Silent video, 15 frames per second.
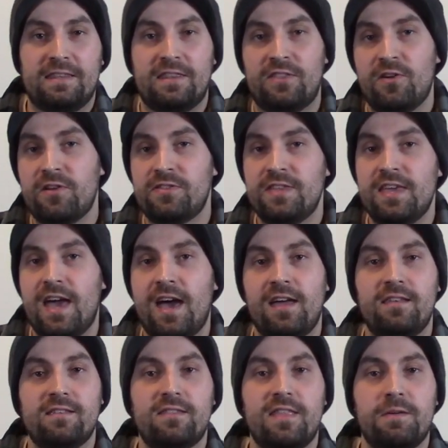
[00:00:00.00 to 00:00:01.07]
There at the
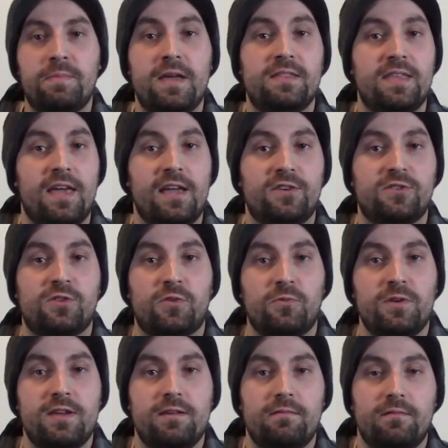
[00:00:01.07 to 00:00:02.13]
end, they made the
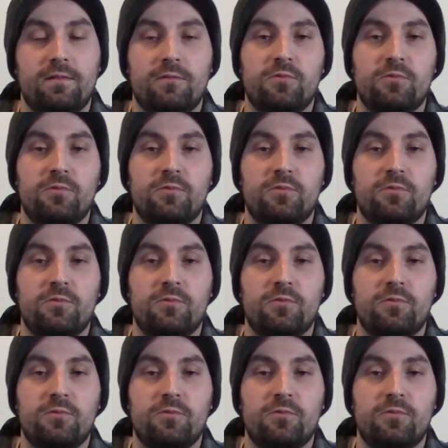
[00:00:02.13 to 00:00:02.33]
H3,